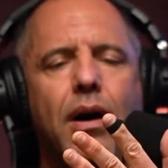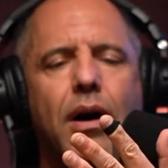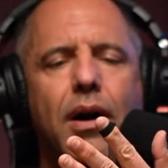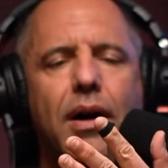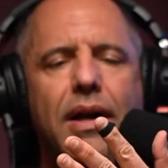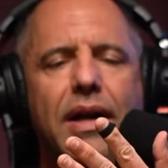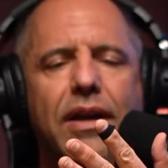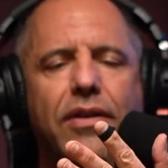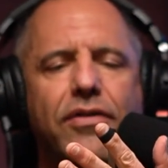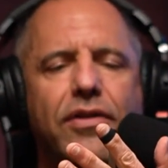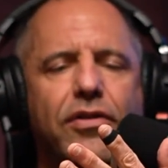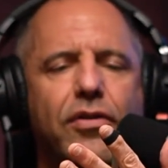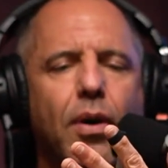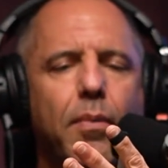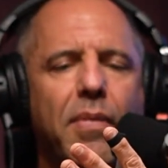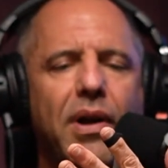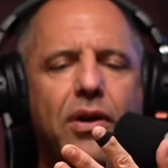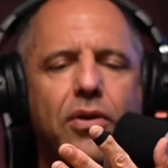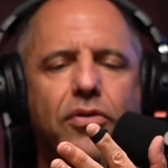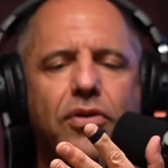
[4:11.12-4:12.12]
easy. So I'm
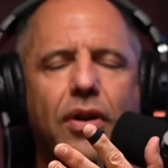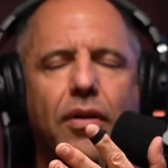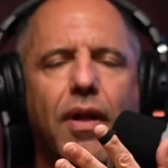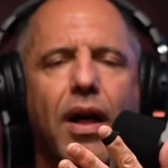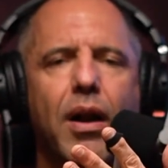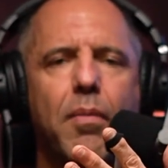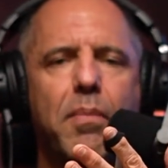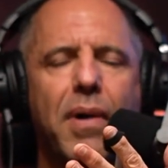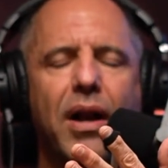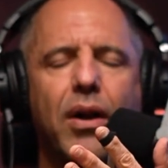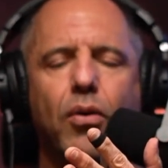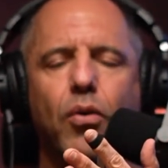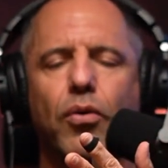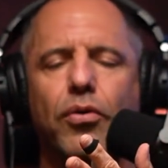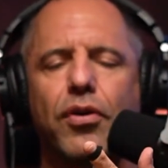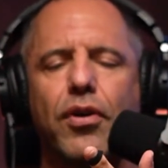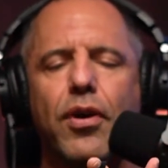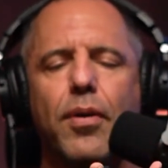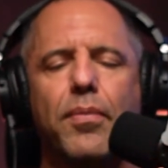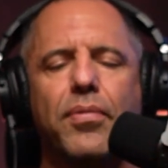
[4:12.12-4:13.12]
not using a lot of medical
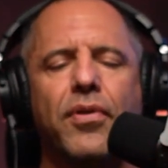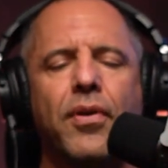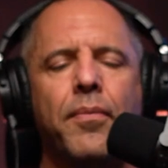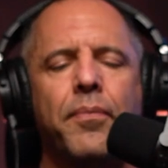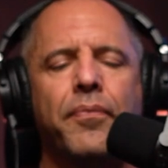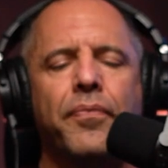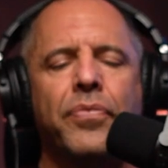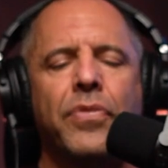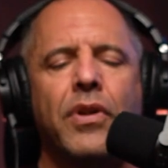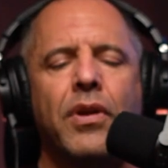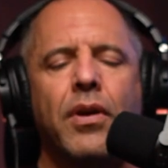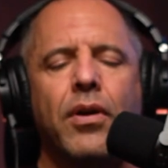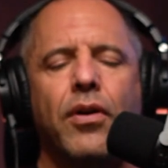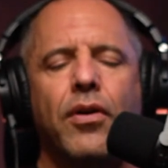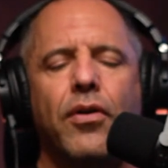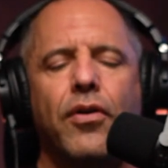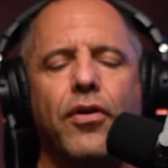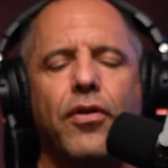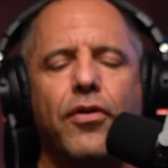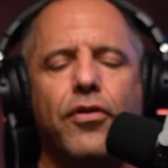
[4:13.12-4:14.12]
terms.
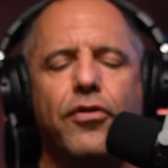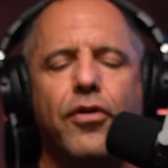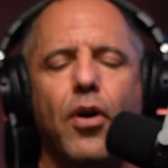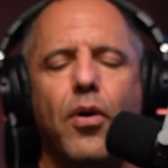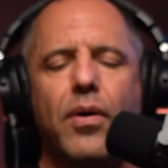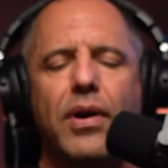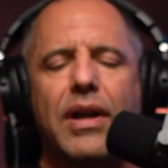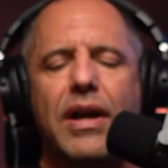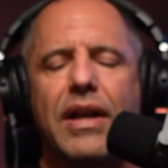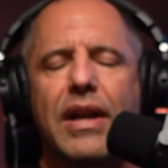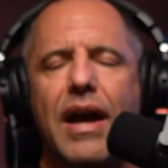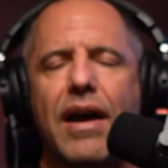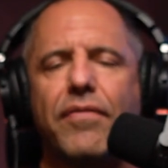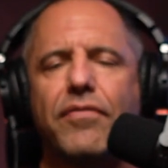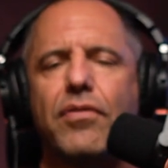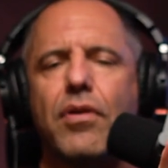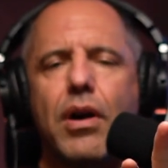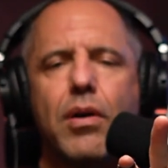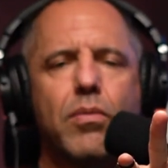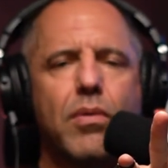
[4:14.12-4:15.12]
So again,
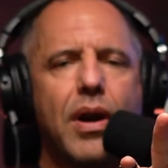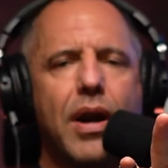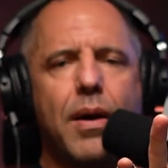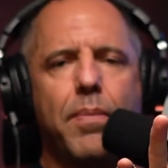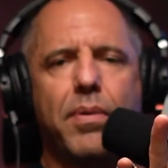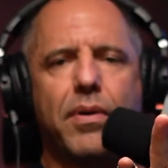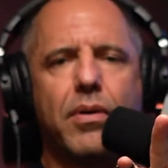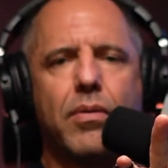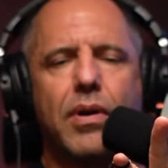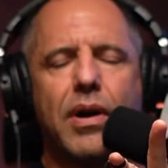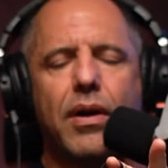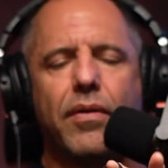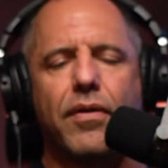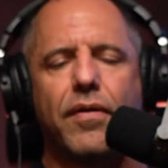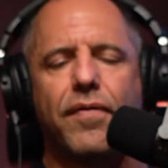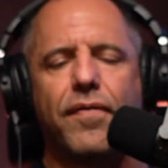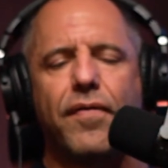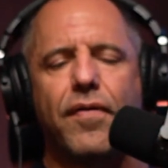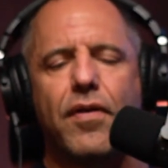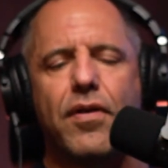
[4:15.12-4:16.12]
after I wrap it around the
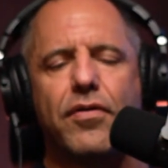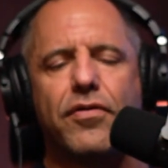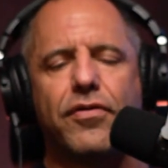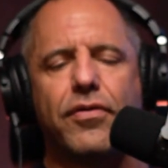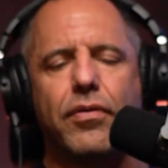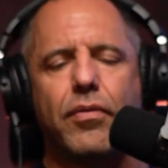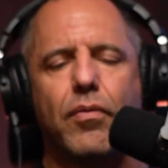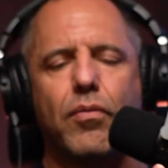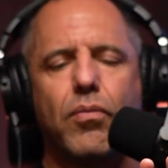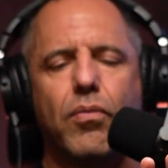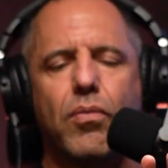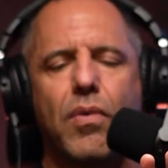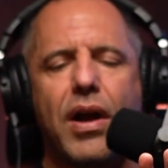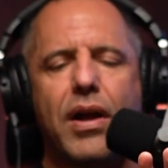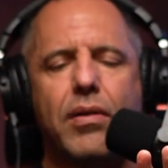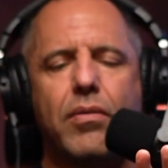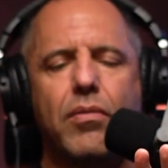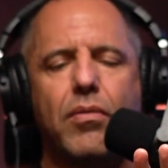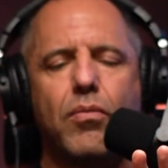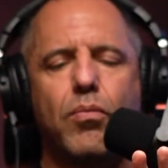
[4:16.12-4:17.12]
first,
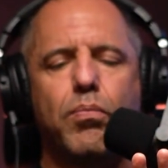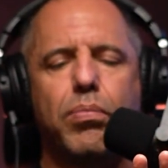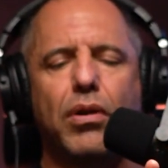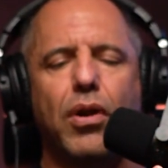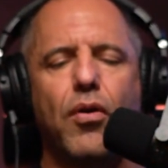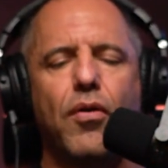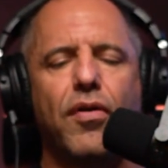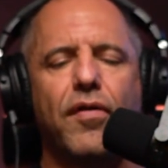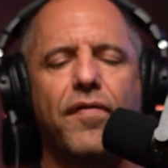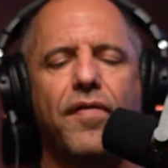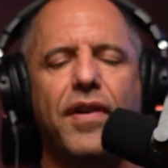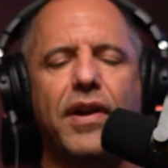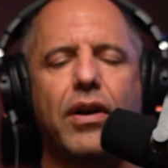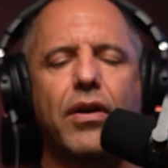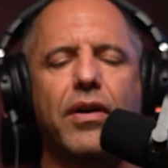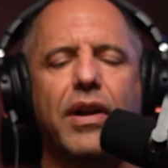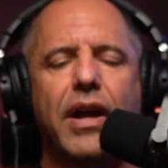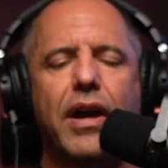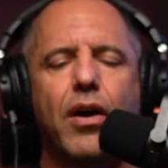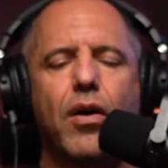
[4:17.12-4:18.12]
right below the
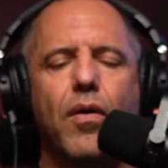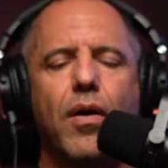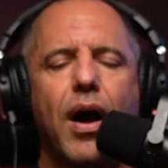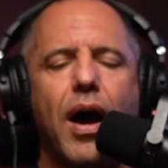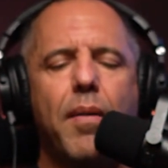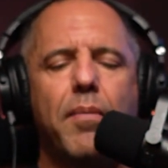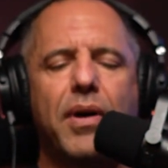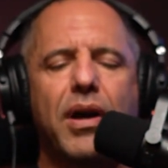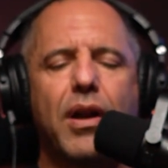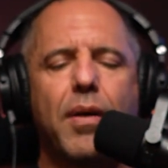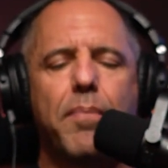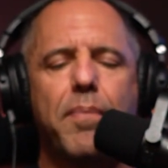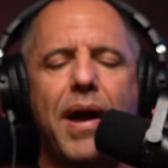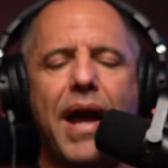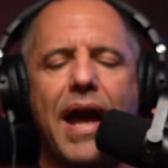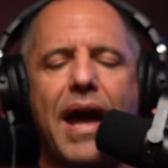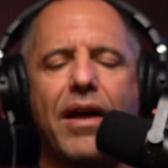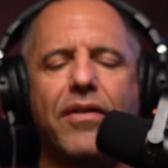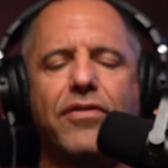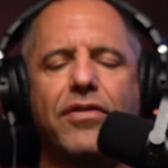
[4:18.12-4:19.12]
fingernail, I'm going to
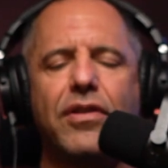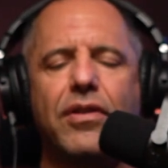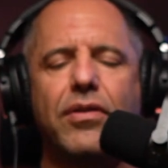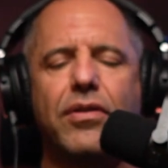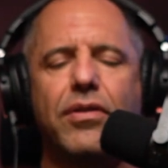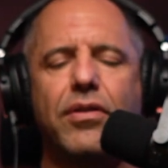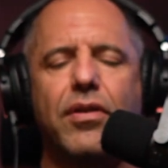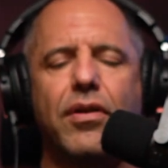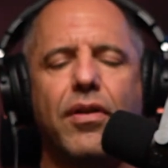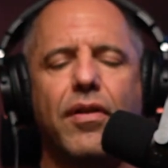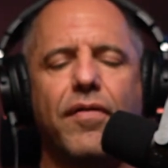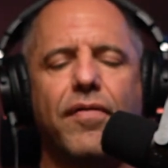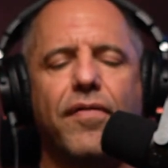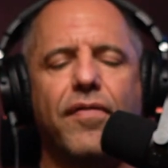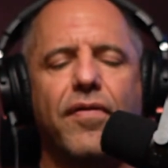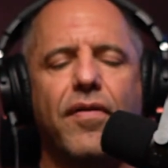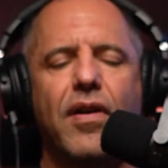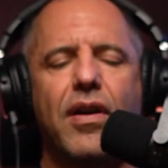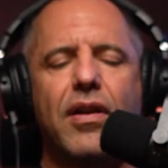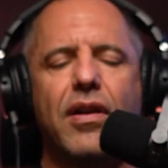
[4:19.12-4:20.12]
pass it to the
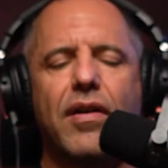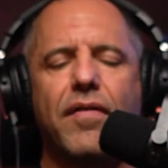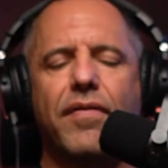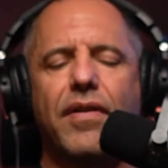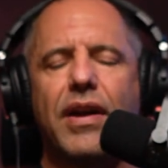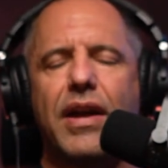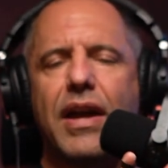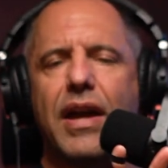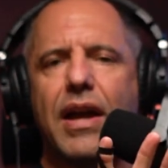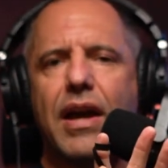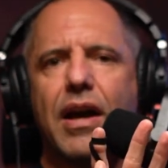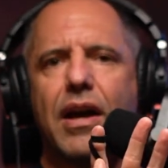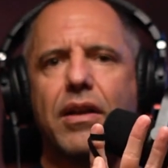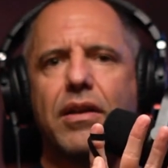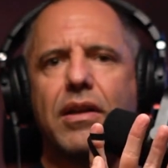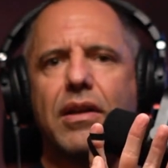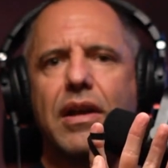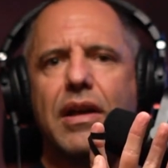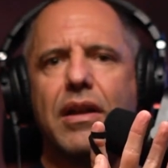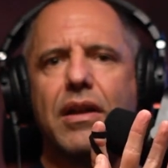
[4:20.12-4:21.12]
front of the hand
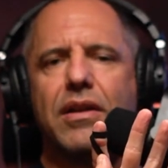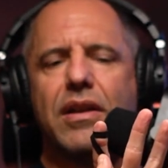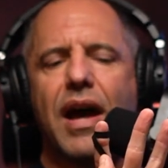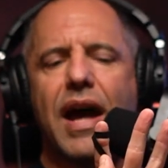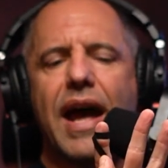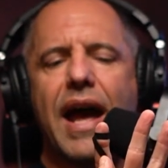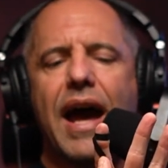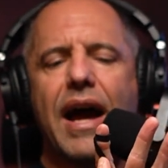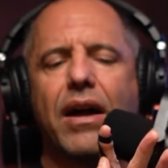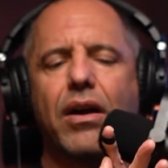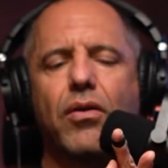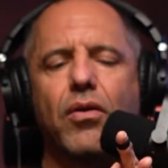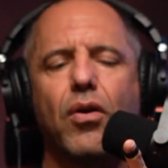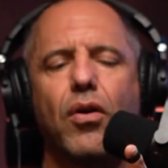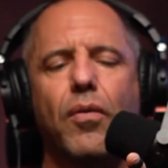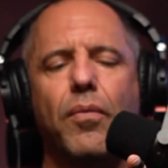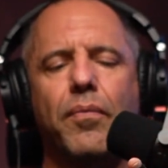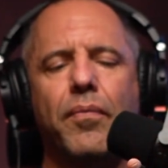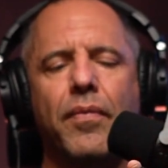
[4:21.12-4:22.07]
in a diagonal.